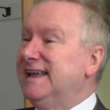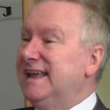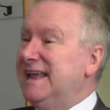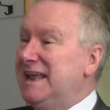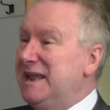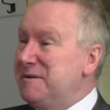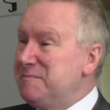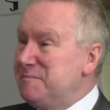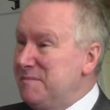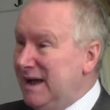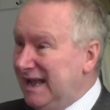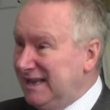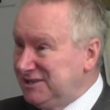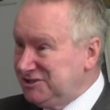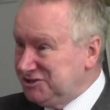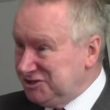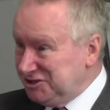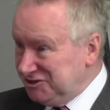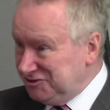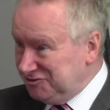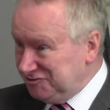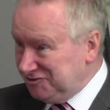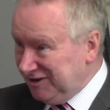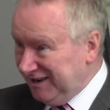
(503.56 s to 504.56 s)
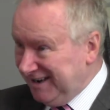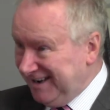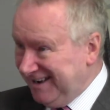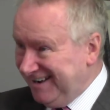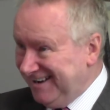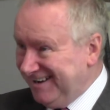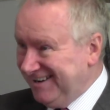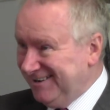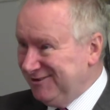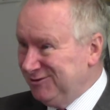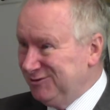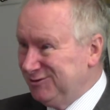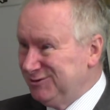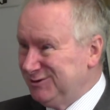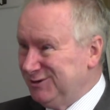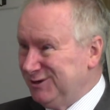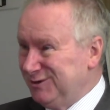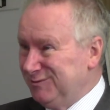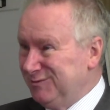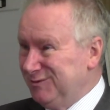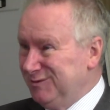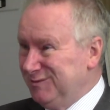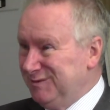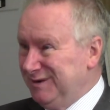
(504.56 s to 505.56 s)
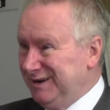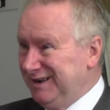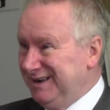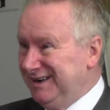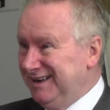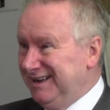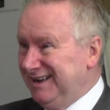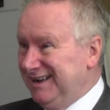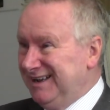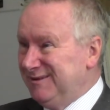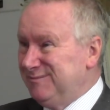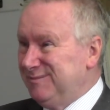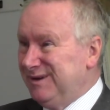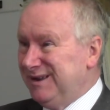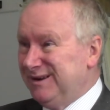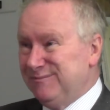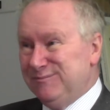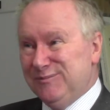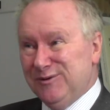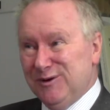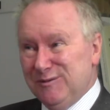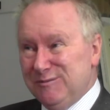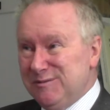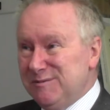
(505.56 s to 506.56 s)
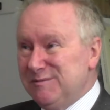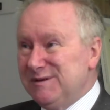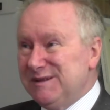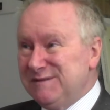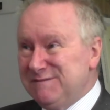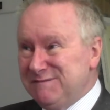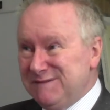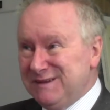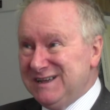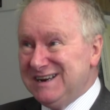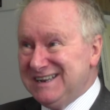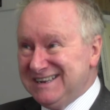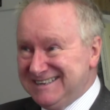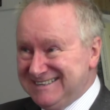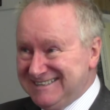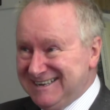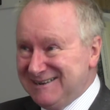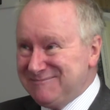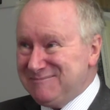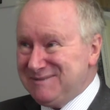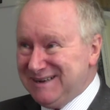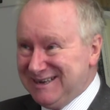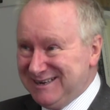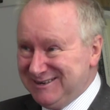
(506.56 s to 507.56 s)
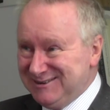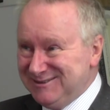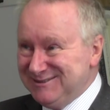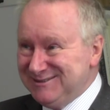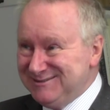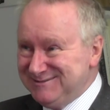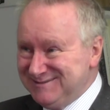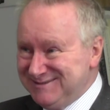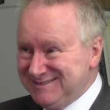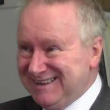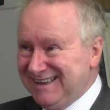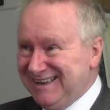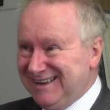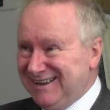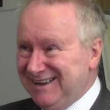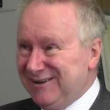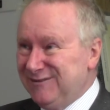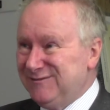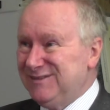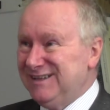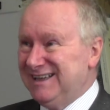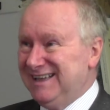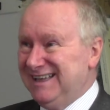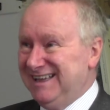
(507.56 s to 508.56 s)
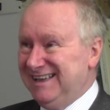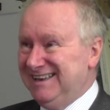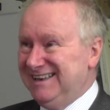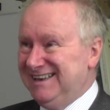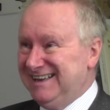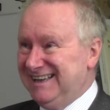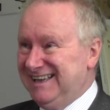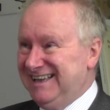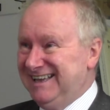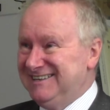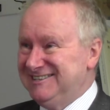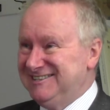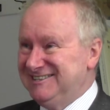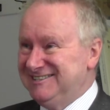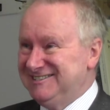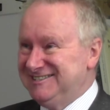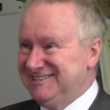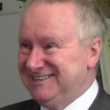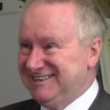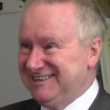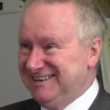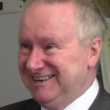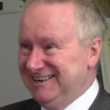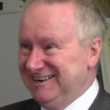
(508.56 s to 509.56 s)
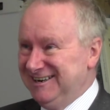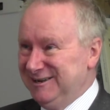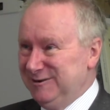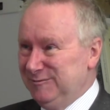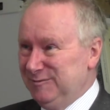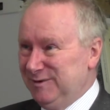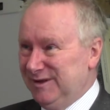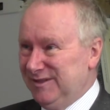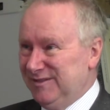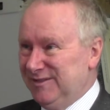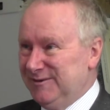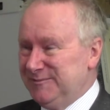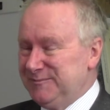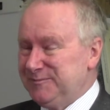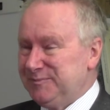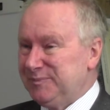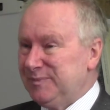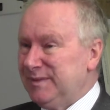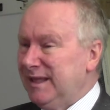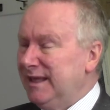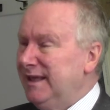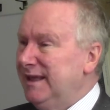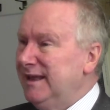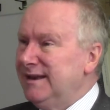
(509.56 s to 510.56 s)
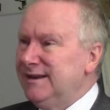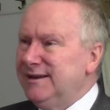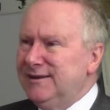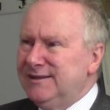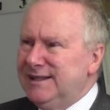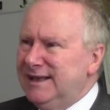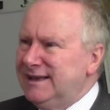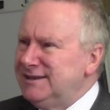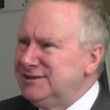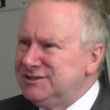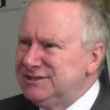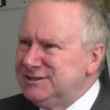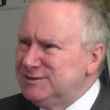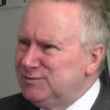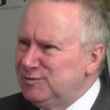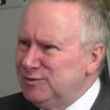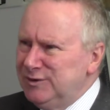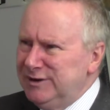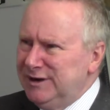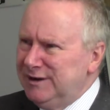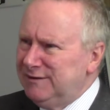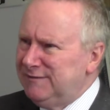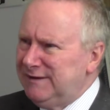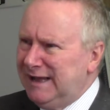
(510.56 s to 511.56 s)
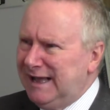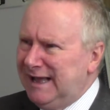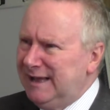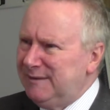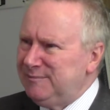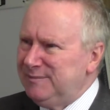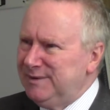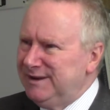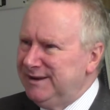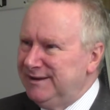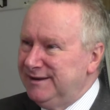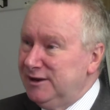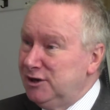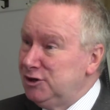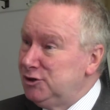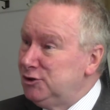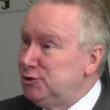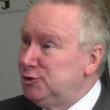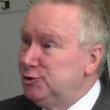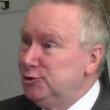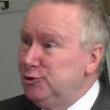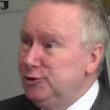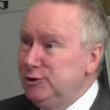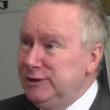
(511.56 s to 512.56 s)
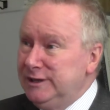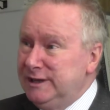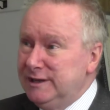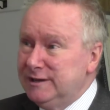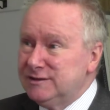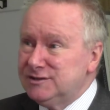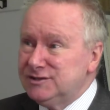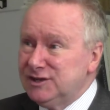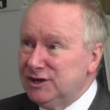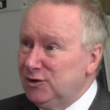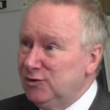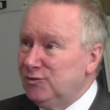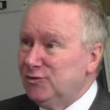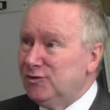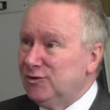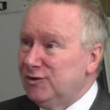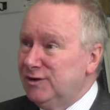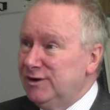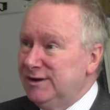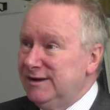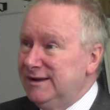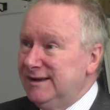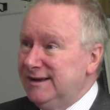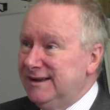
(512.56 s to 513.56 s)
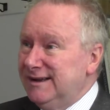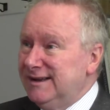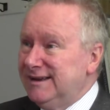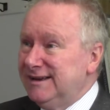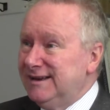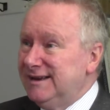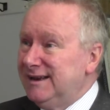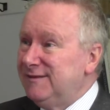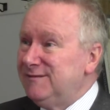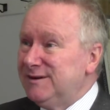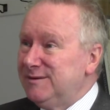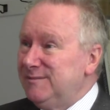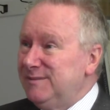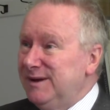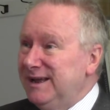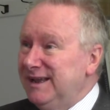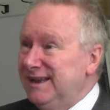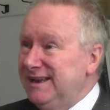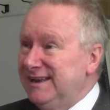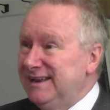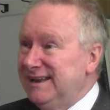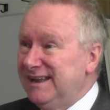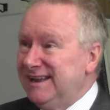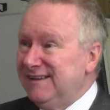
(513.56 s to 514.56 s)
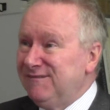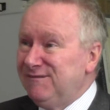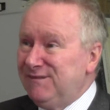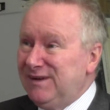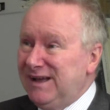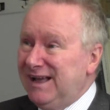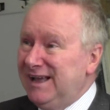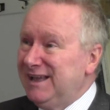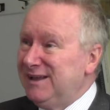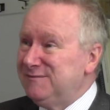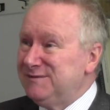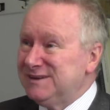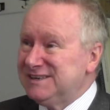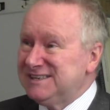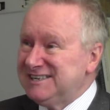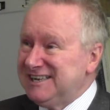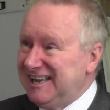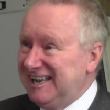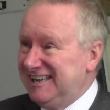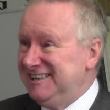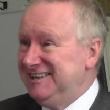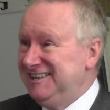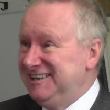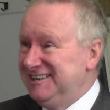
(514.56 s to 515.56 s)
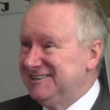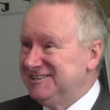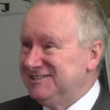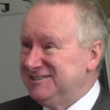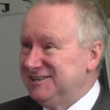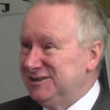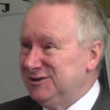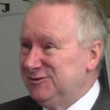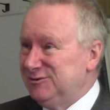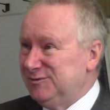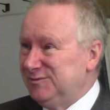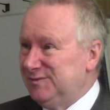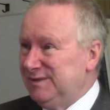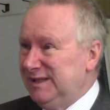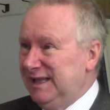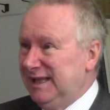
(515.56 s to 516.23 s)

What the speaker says: imaginary older woman, but probably fairly typical of the kind of cases they're dealing with. Now, that just wouldn't have happened 2 years ago, never mind 5 or 10 years ago.